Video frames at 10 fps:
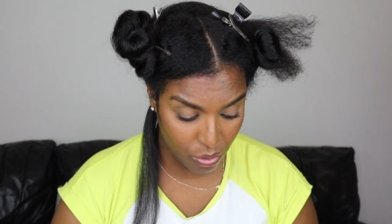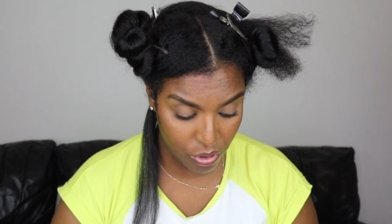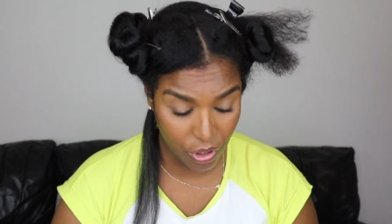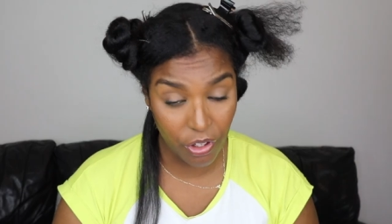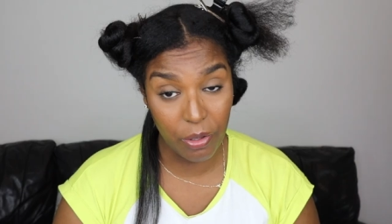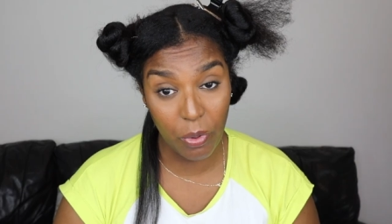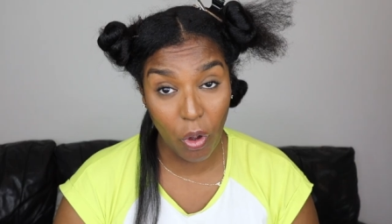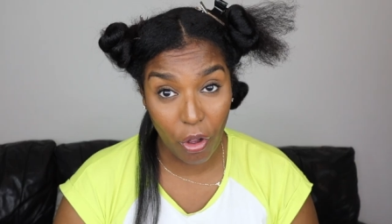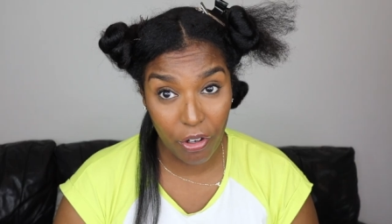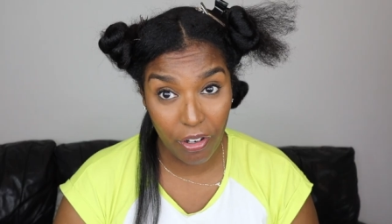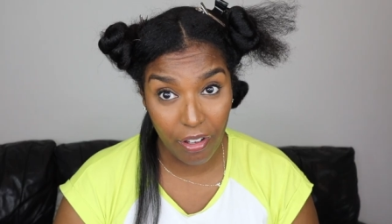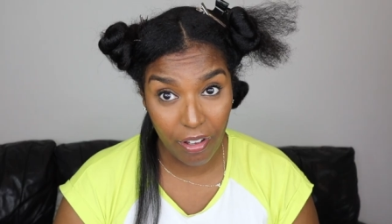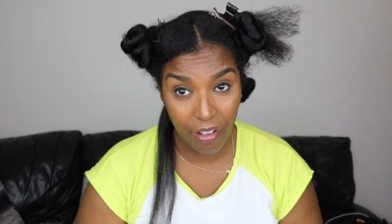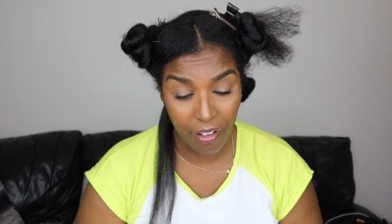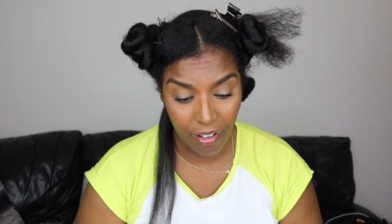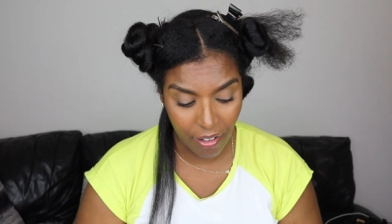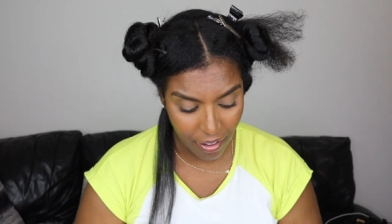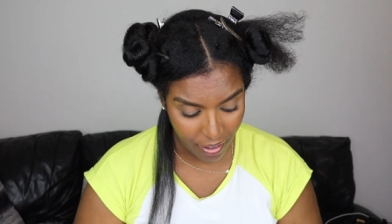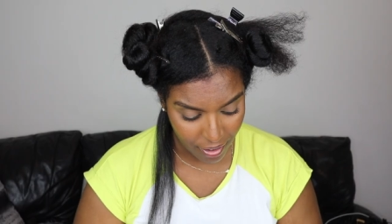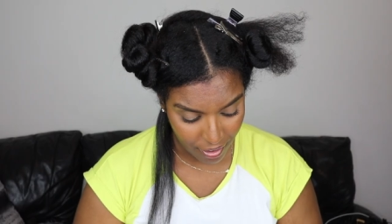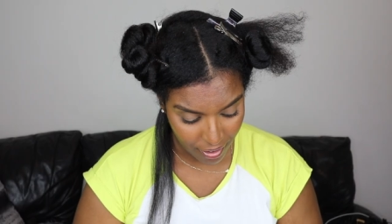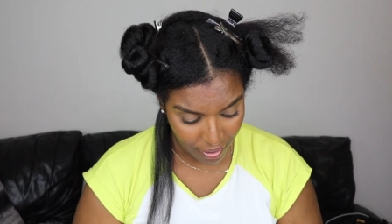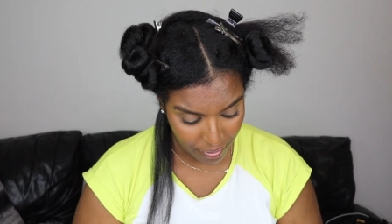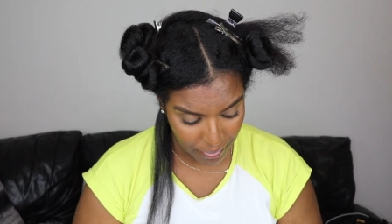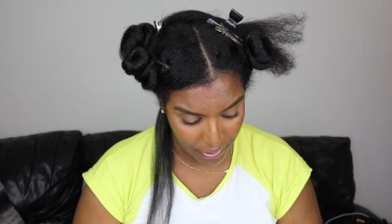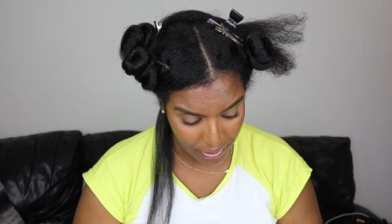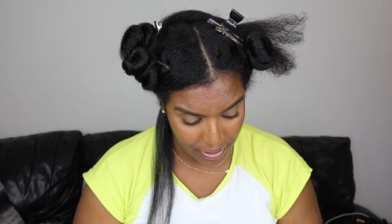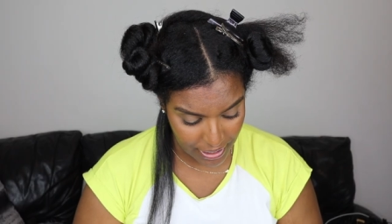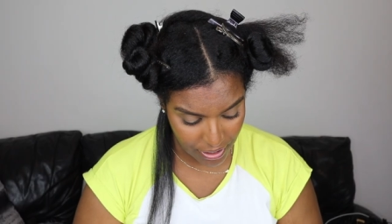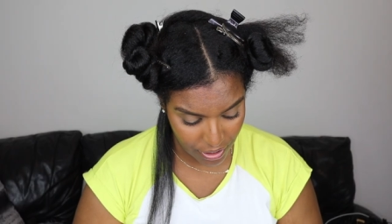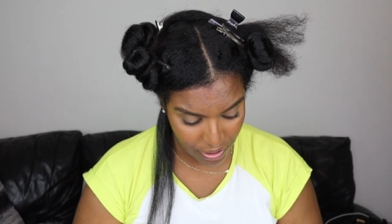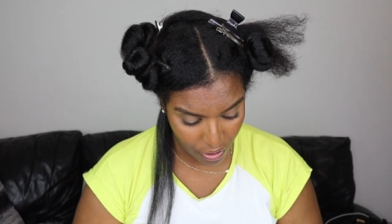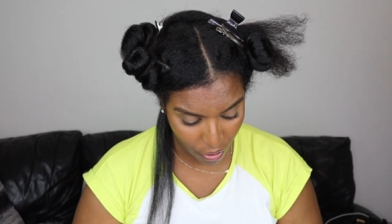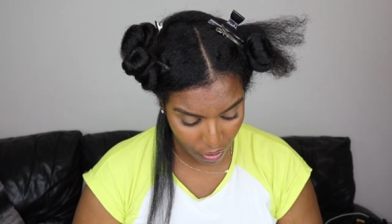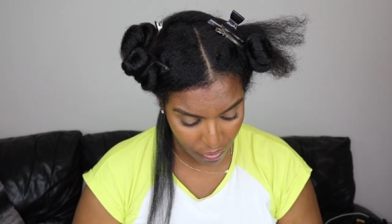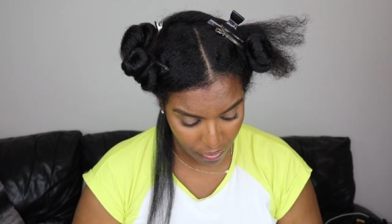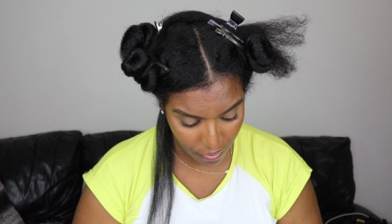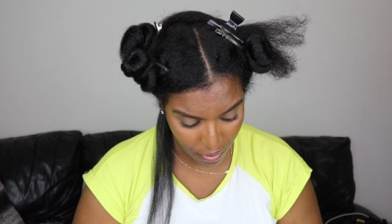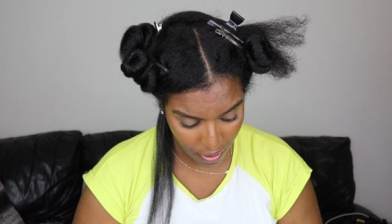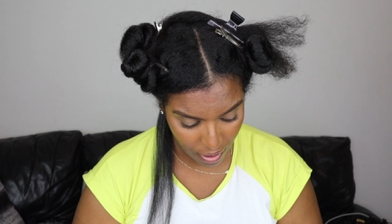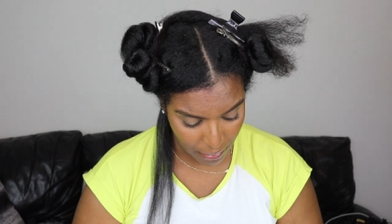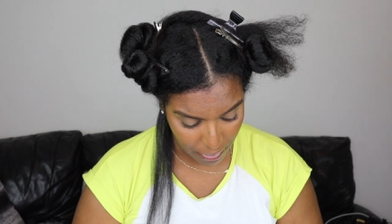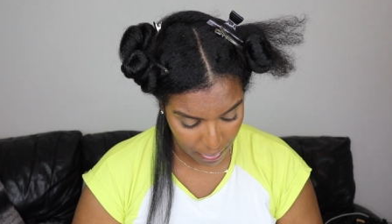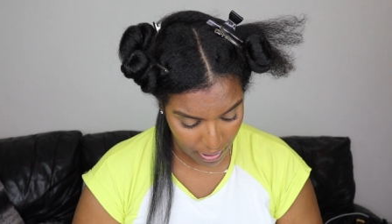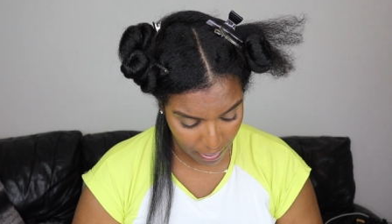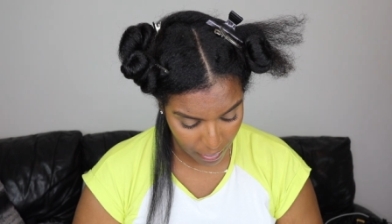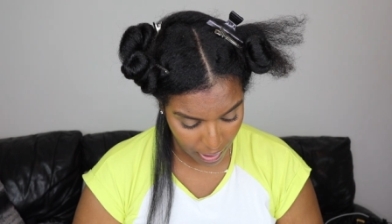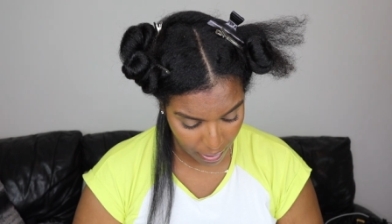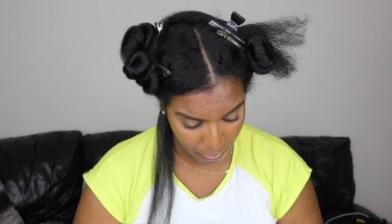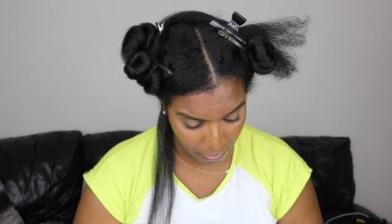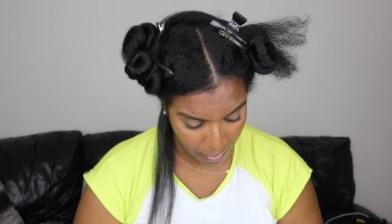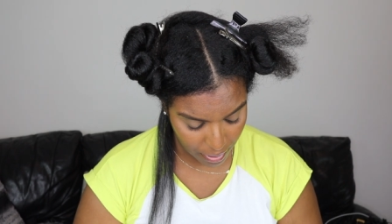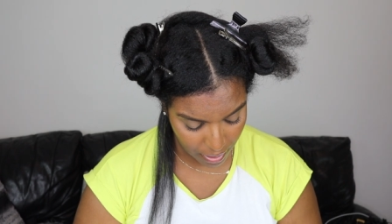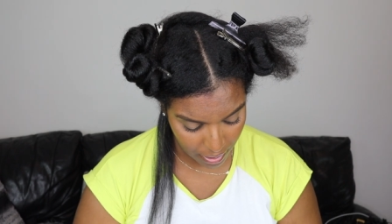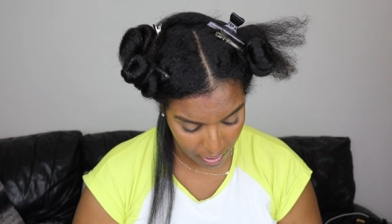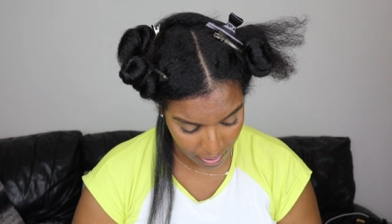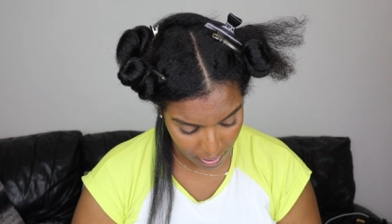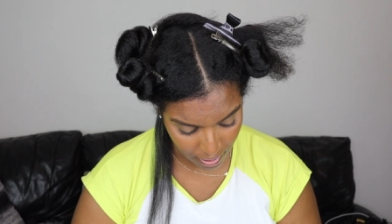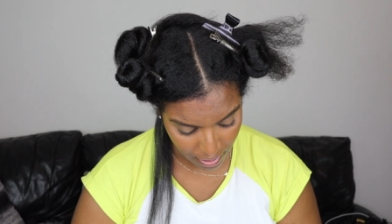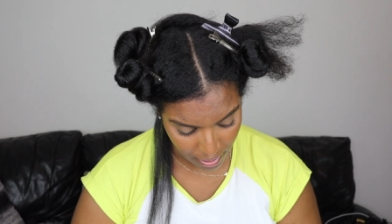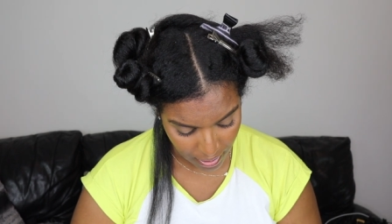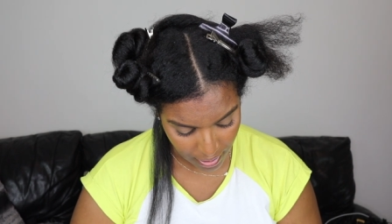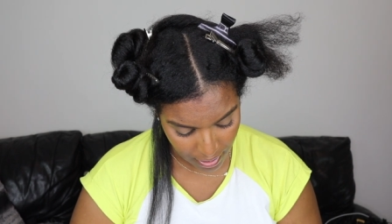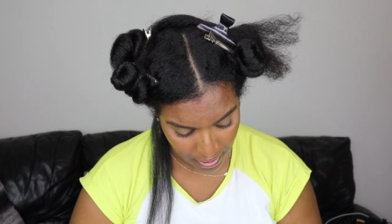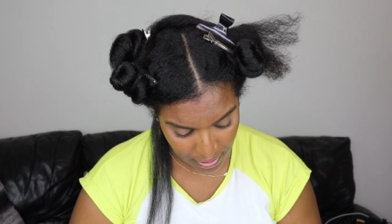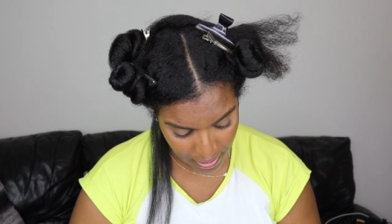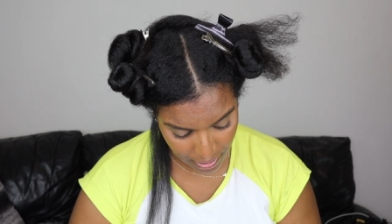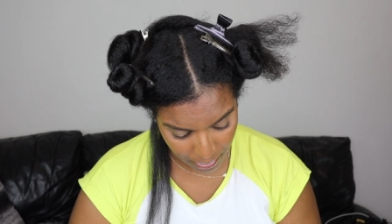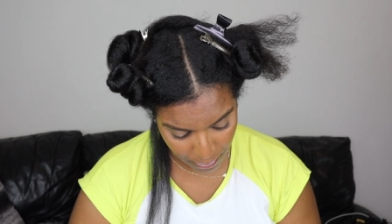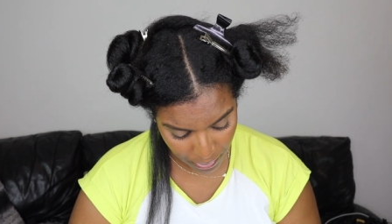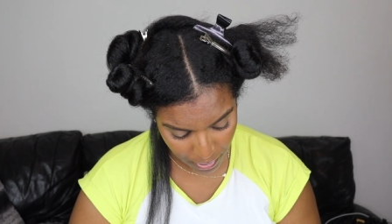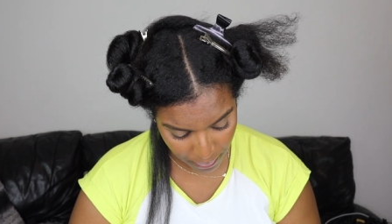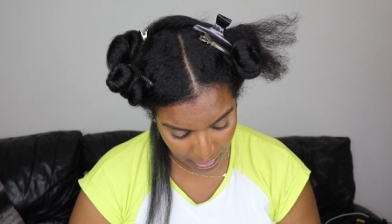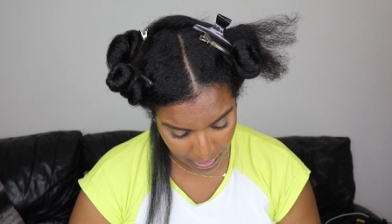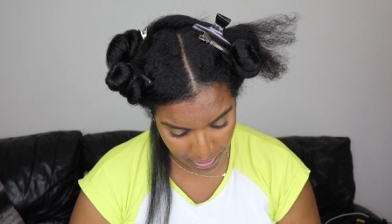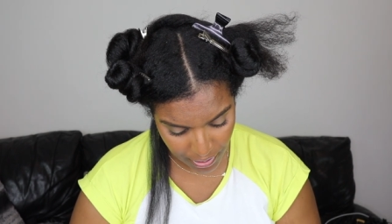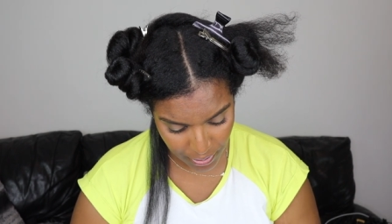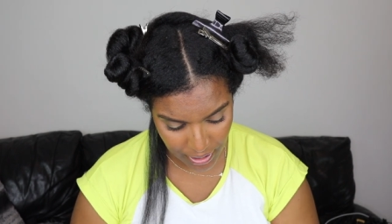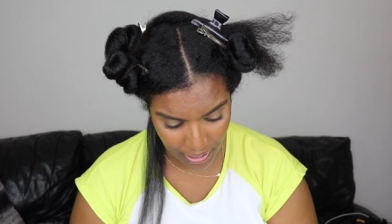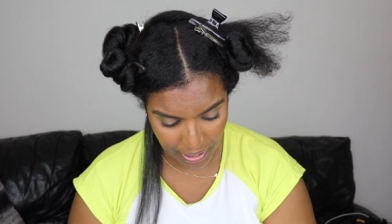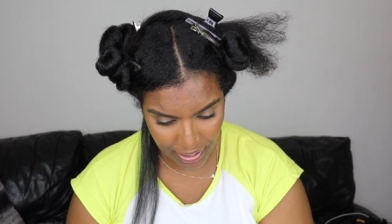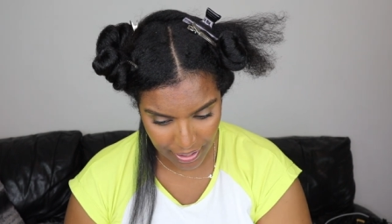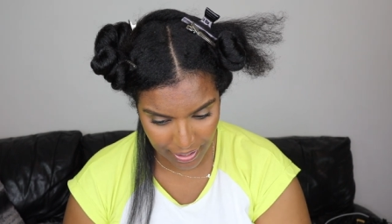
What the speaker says: We'll turn them on because they turned off. Maybe that will help. So let me put it back on 210.